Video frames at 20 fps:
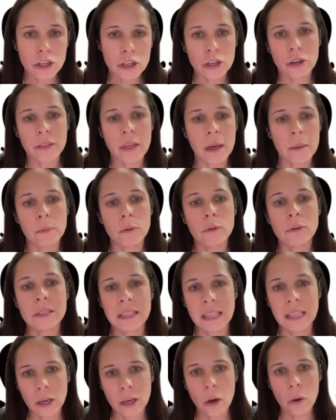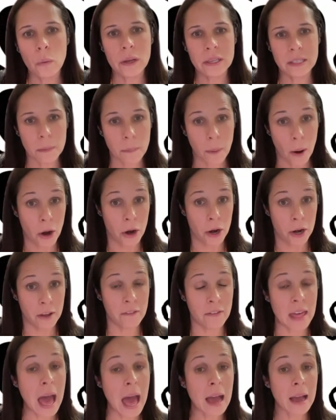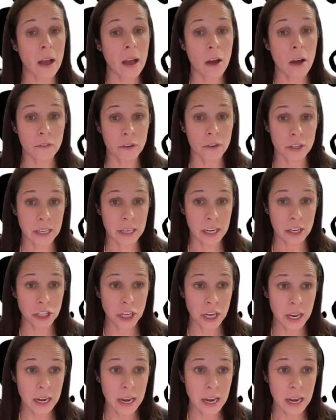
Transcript: sure that Boostlingo was a part of that conversation